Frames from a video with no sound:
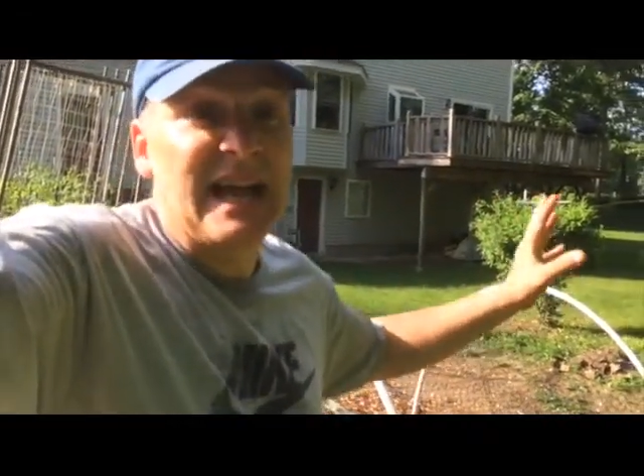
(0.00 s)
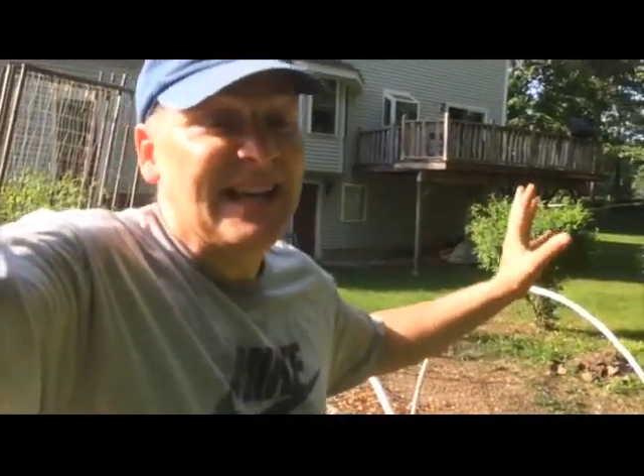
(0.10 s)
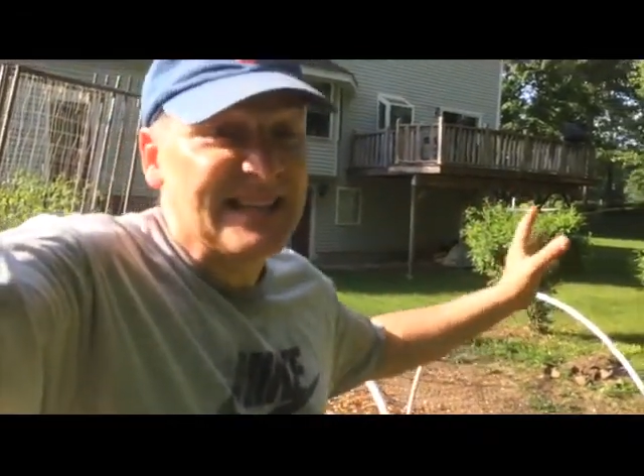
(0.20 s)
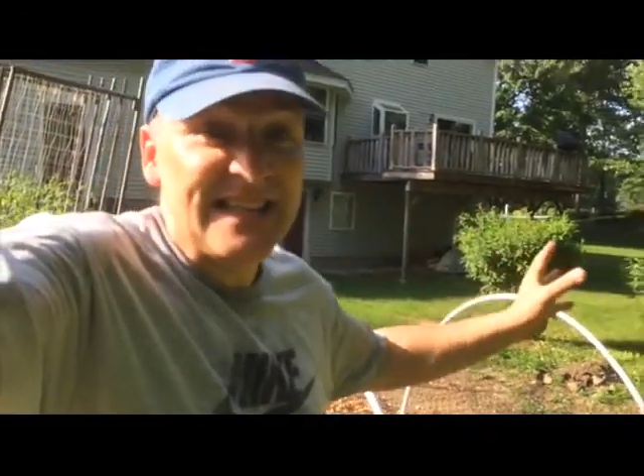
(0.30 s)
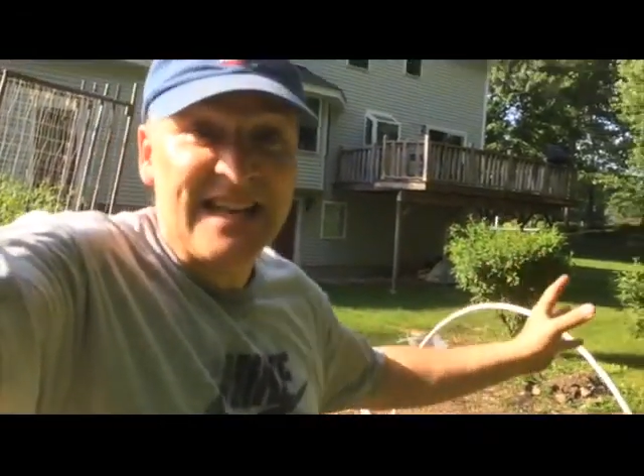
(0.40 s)

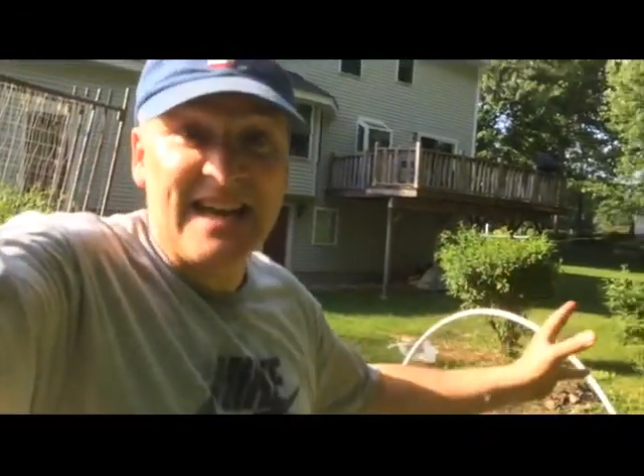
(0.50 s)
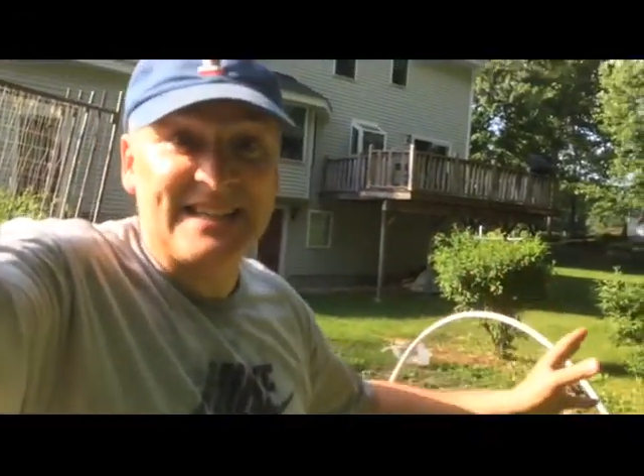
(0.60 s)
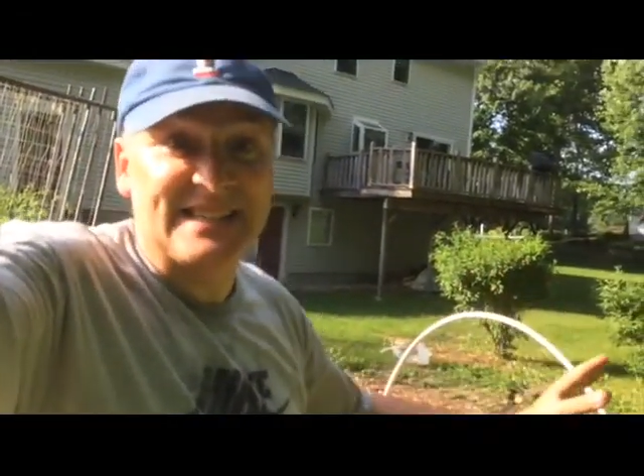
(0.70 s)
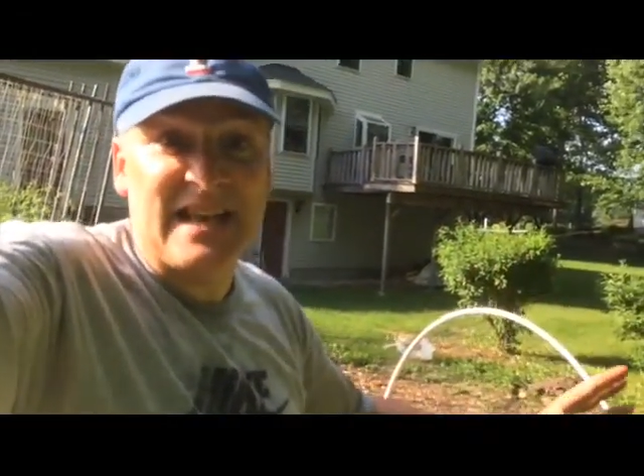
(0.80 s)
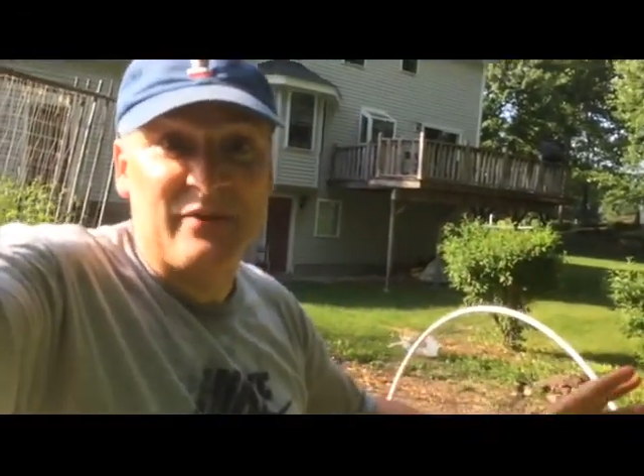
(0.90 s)

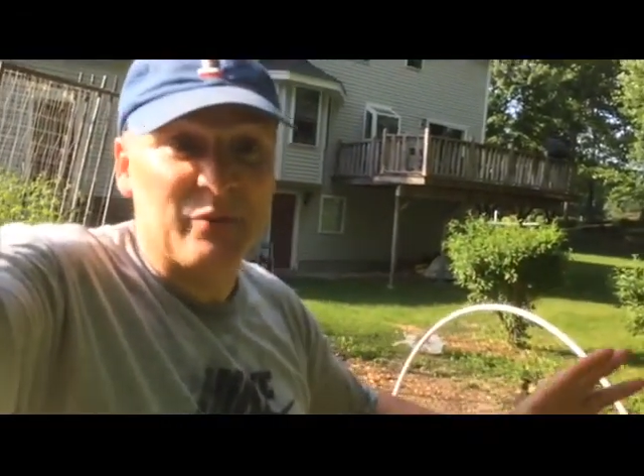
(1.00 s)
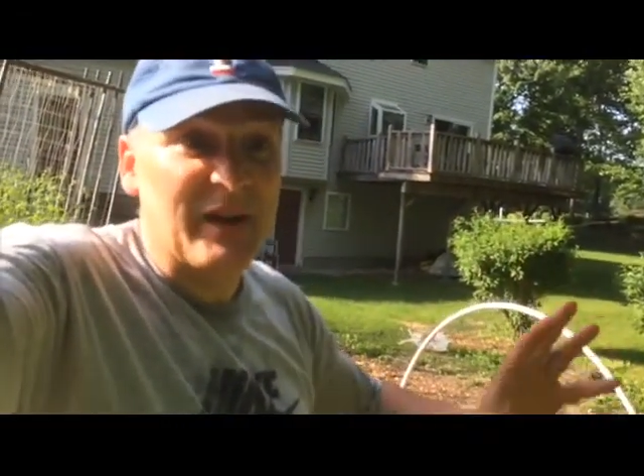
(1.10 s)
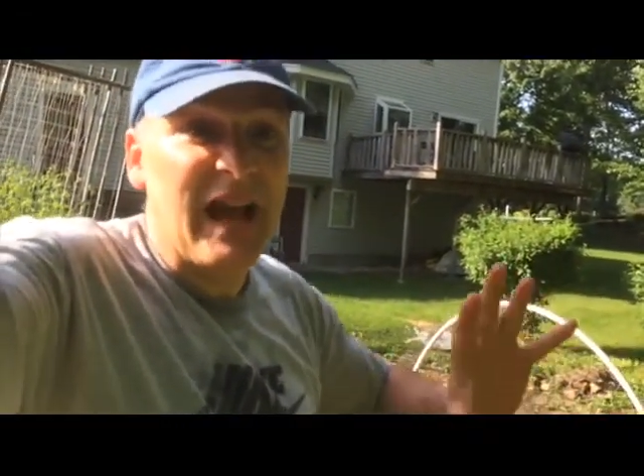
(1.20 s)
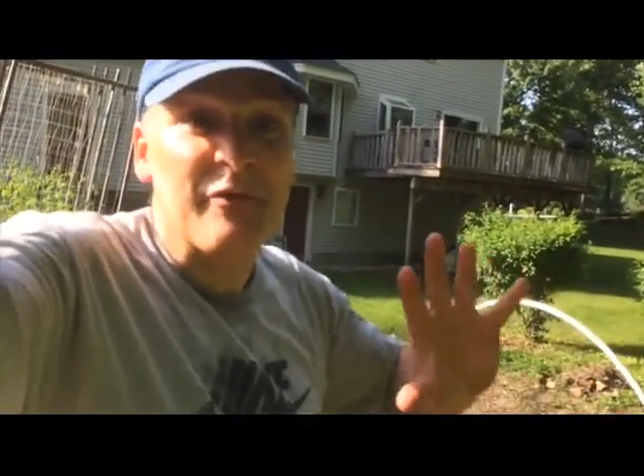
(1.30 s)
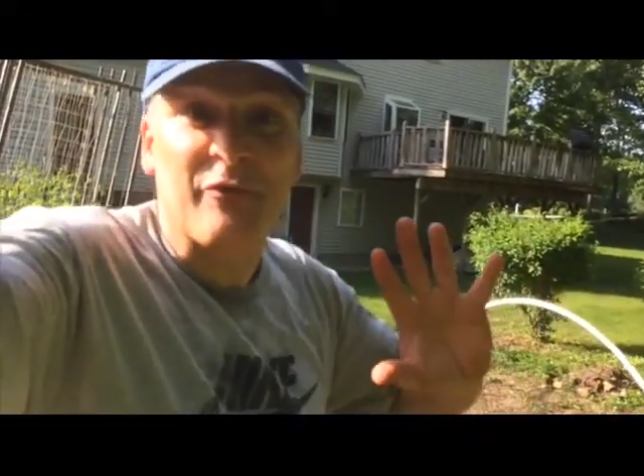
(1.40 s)
1987
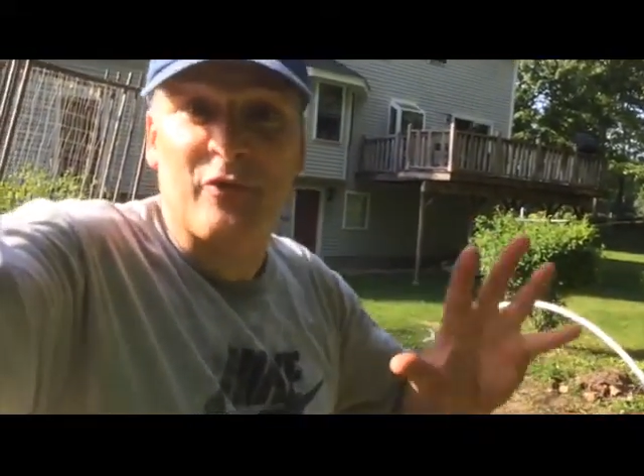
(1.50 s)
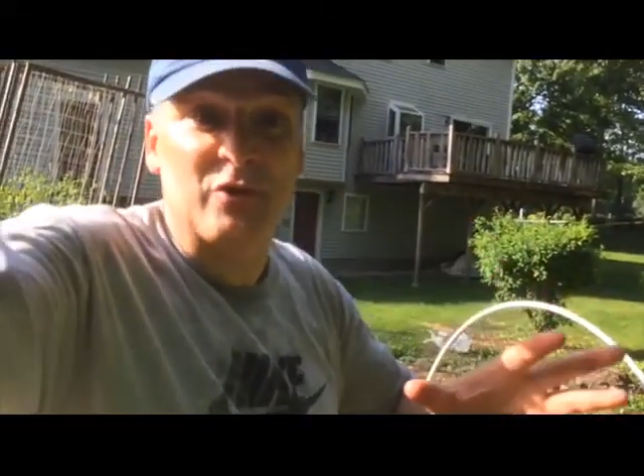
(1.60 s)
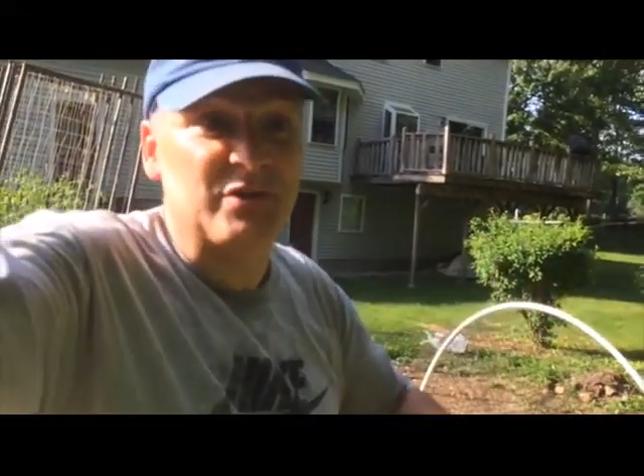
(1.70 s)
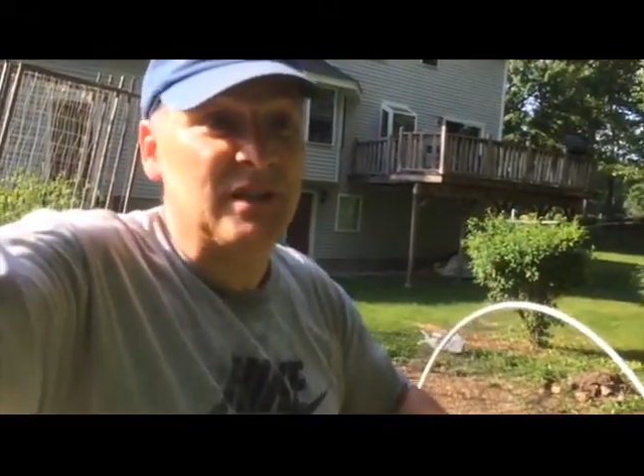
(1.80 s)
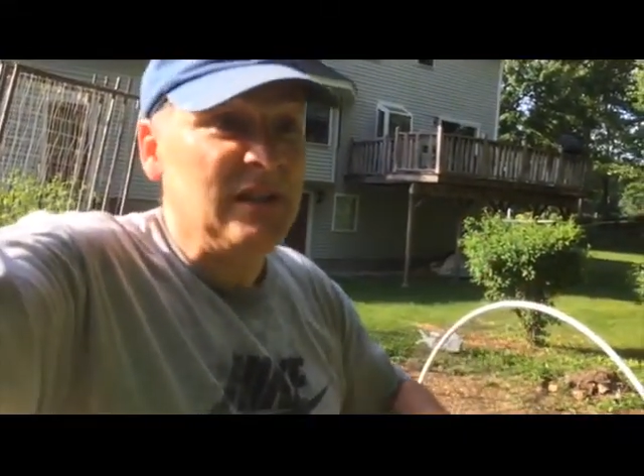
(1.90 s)
when I
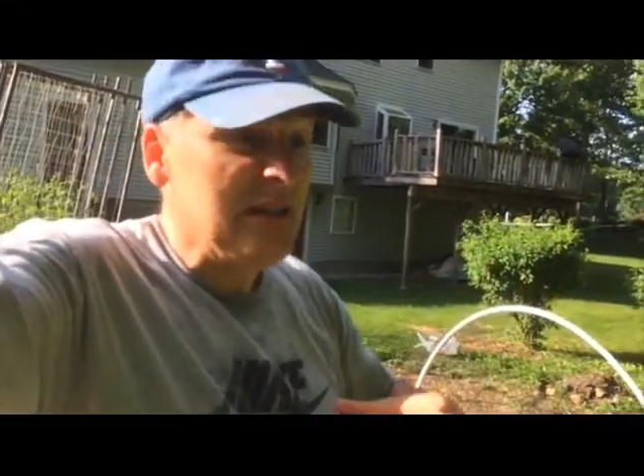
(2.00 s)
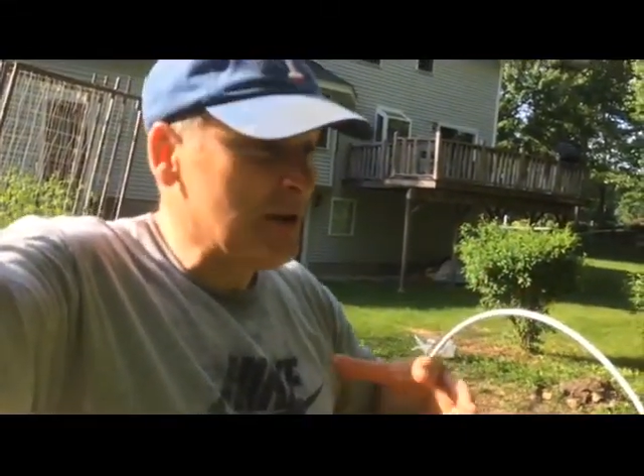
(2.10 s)
first,